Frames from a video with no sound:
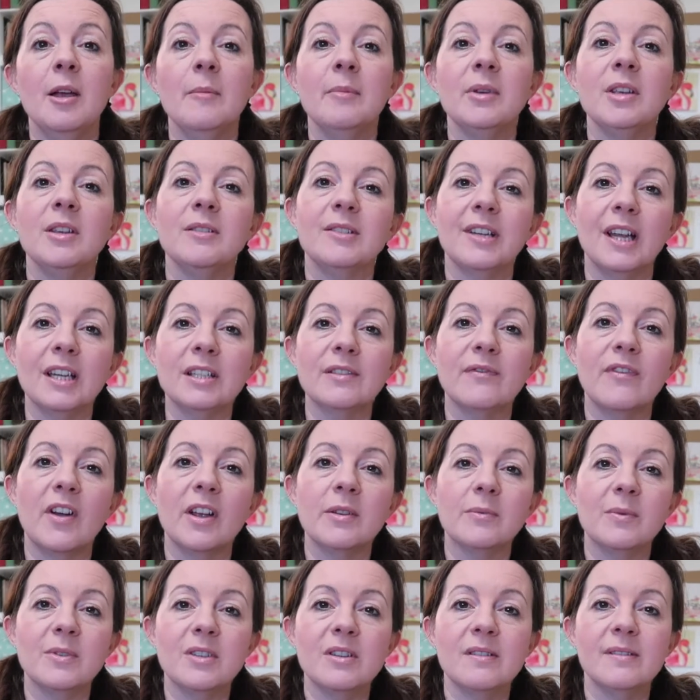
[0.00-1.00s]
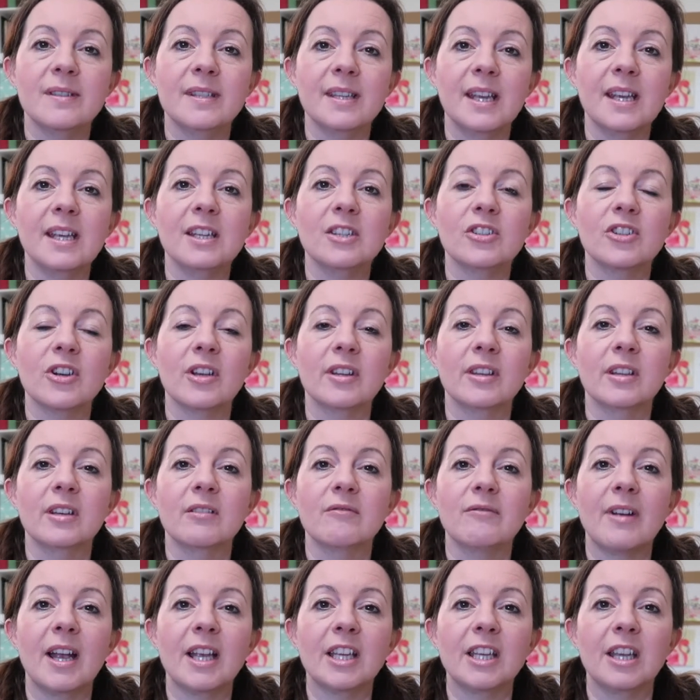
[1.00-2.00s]
but you tend to find when you see each
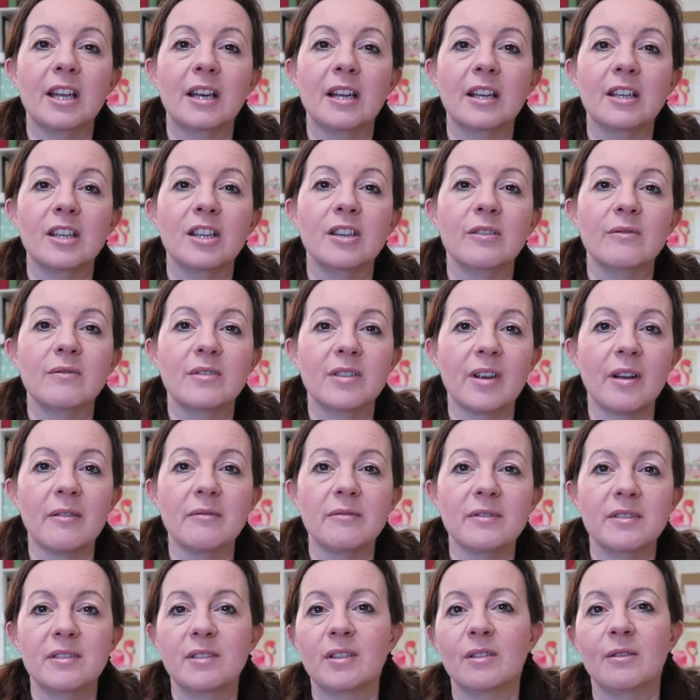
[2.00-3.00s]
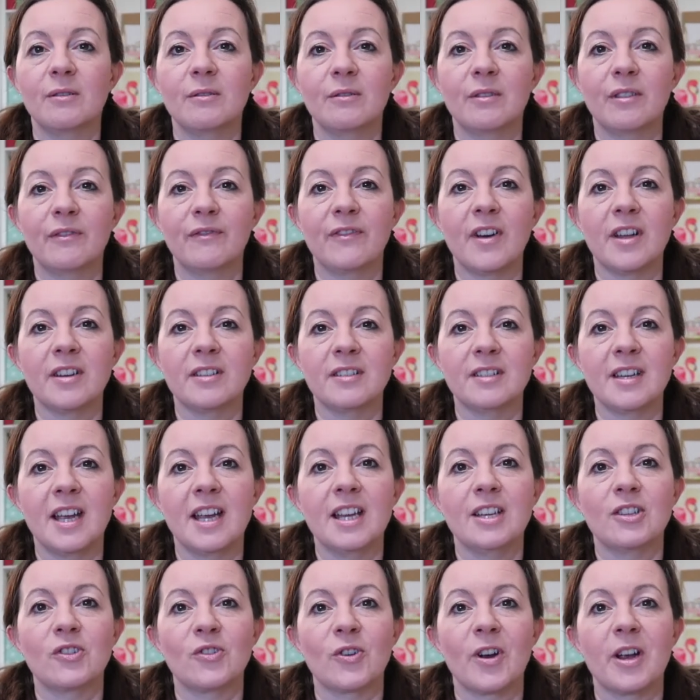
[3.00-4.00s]
other regular you don't do the fun
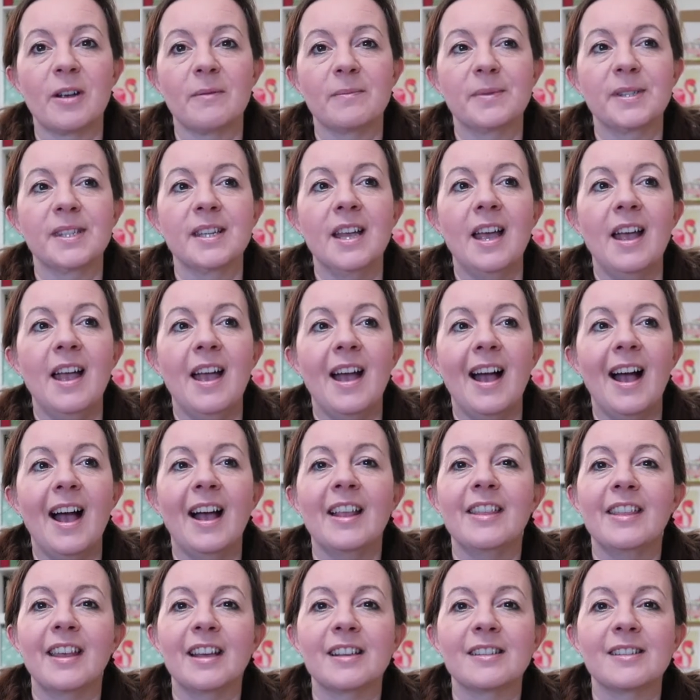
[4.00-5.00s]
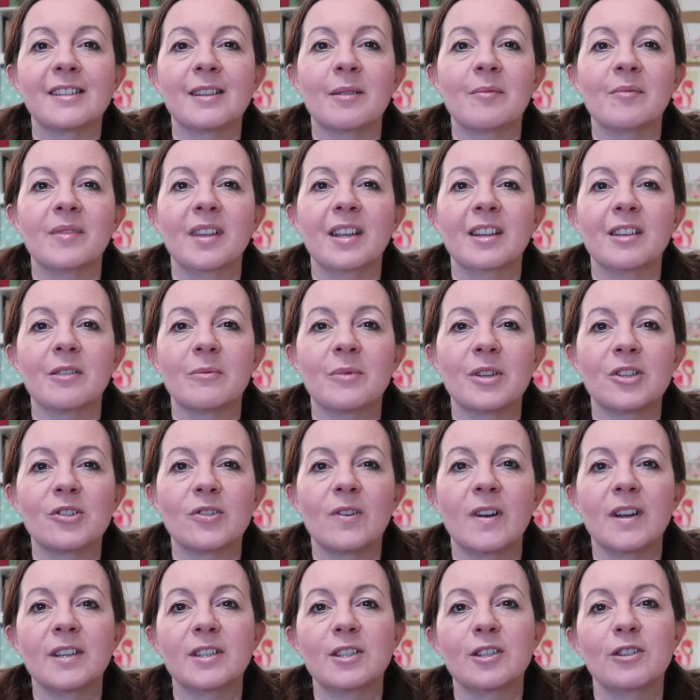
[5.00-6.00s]
day trips and that's something that we're
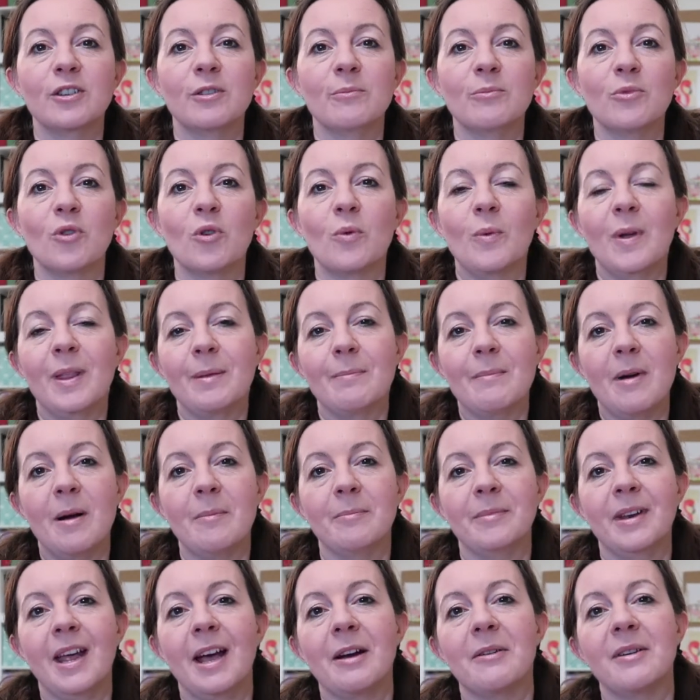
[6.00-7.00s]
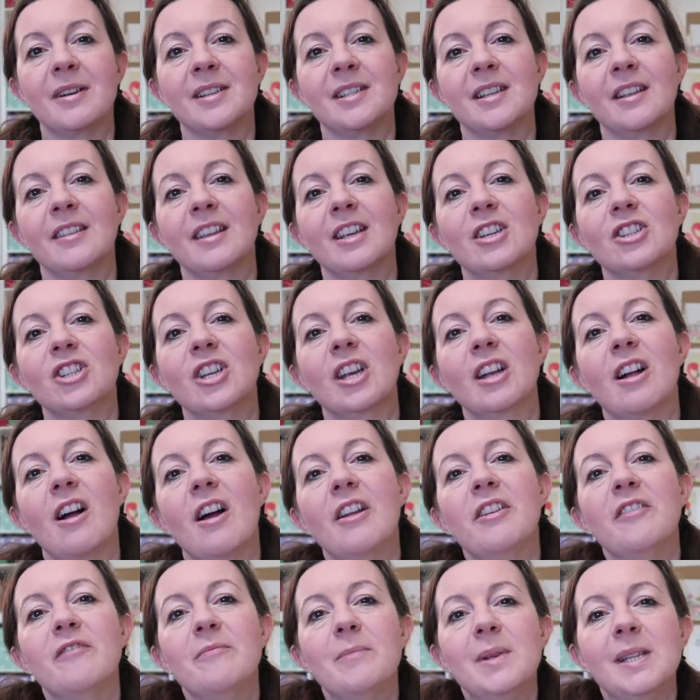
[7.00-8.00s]
trying to do more with mum now as I think she
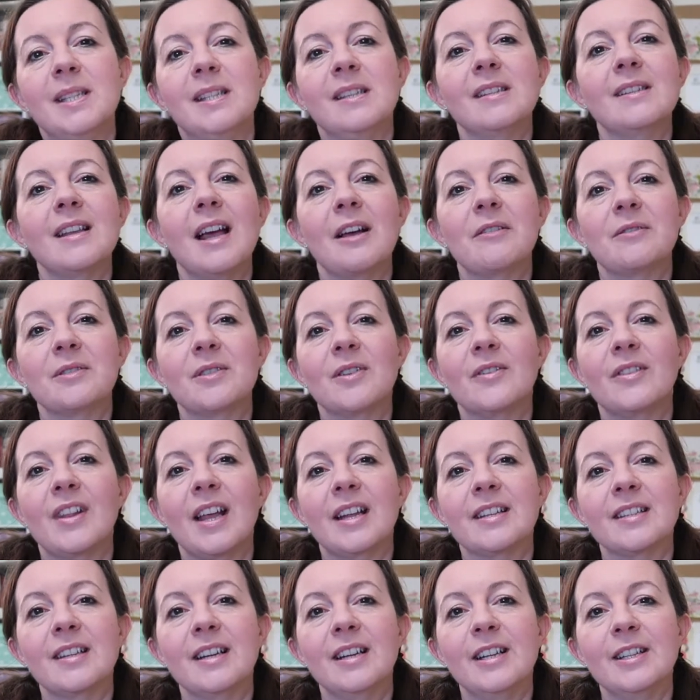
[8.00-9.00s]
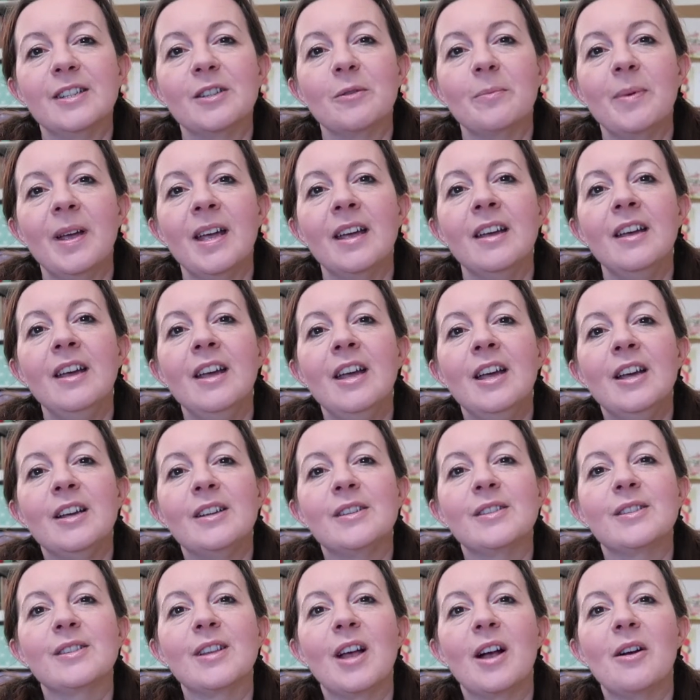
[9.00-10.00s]
kind of misses out on that a little bit
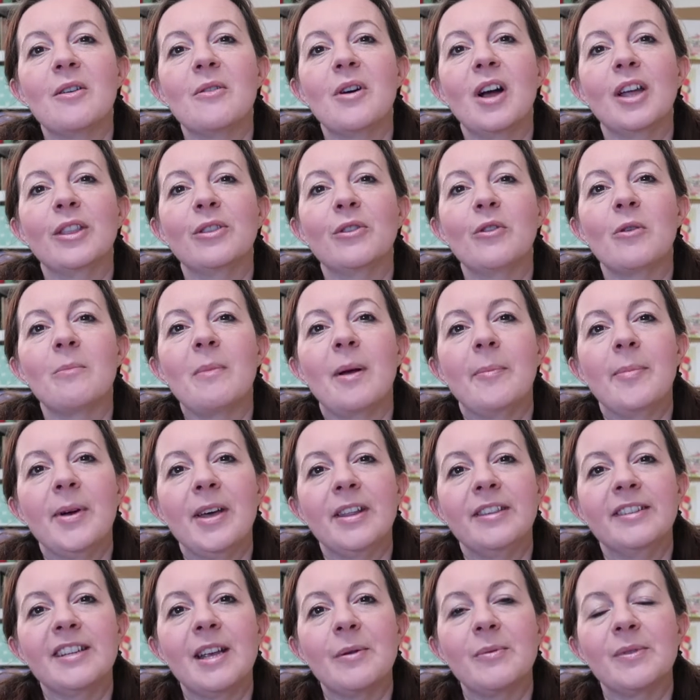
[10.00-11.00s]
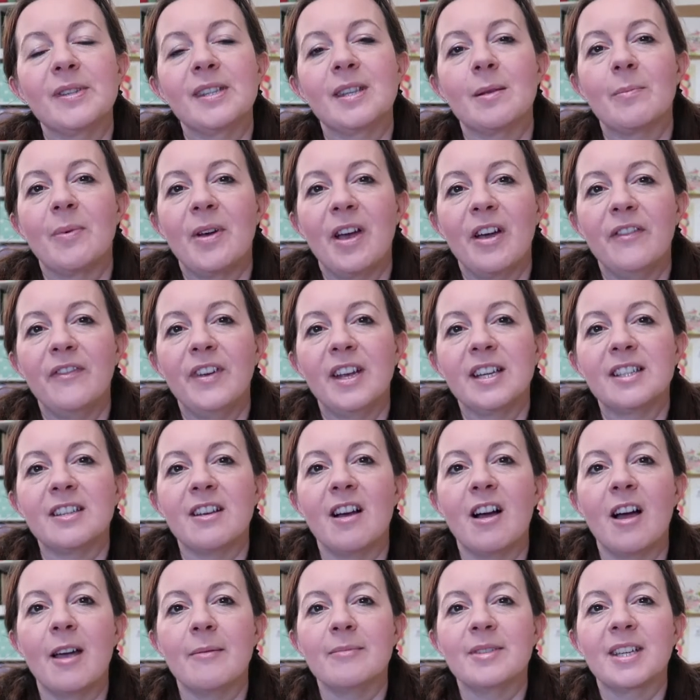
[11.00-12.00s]
so I thought my birthday was the perfect
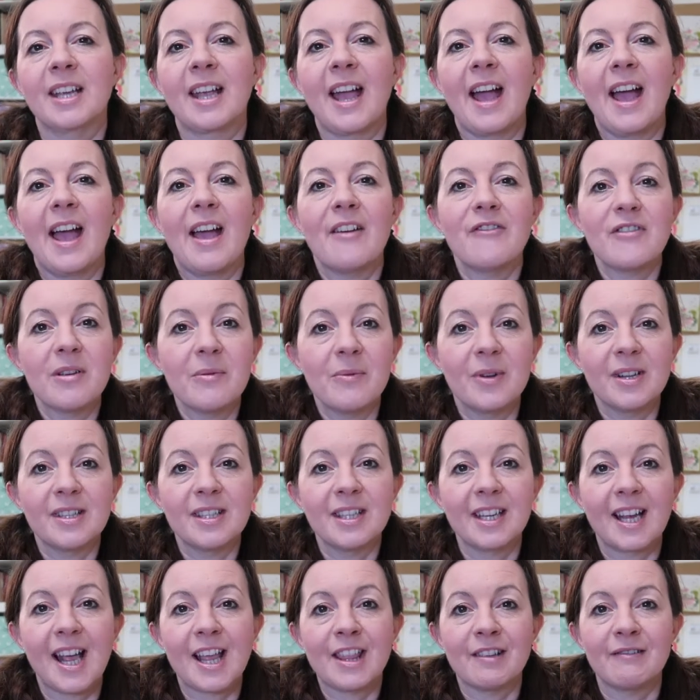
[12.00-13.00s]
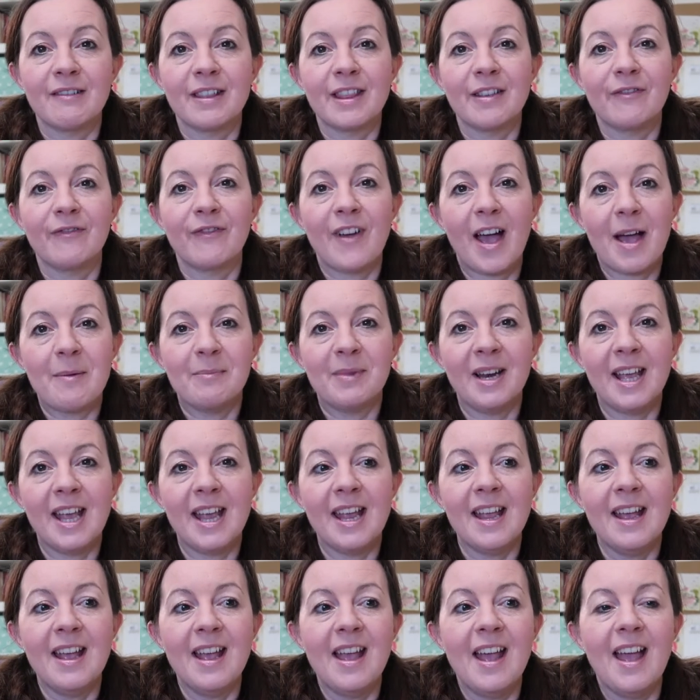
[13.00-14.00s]
time to get everyone together in the
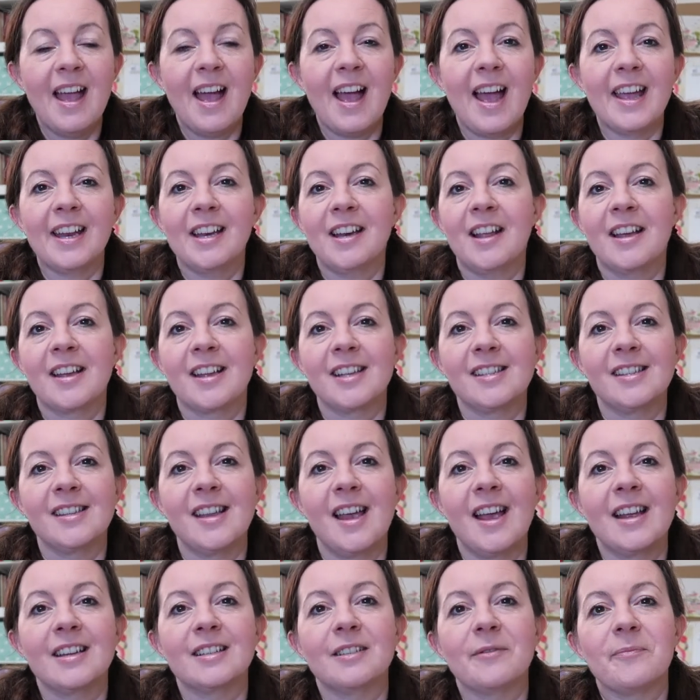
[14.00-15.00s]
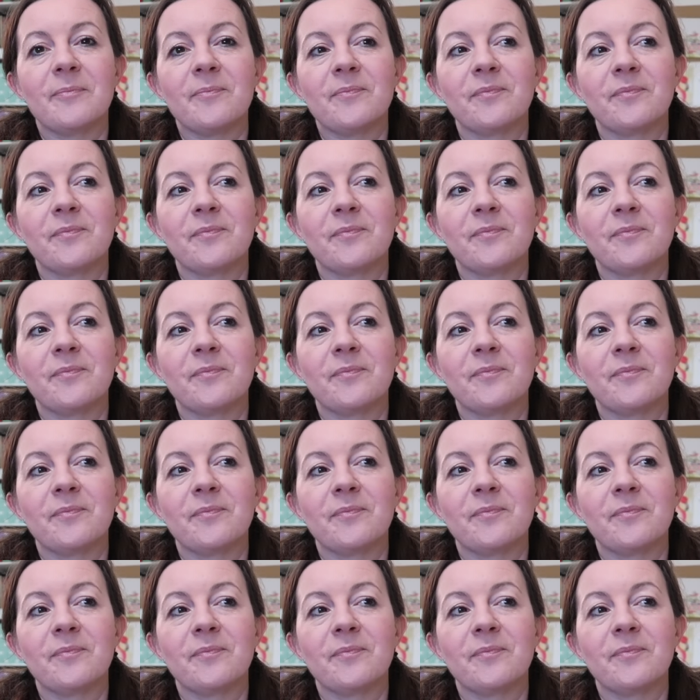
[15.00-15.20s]
family and like I said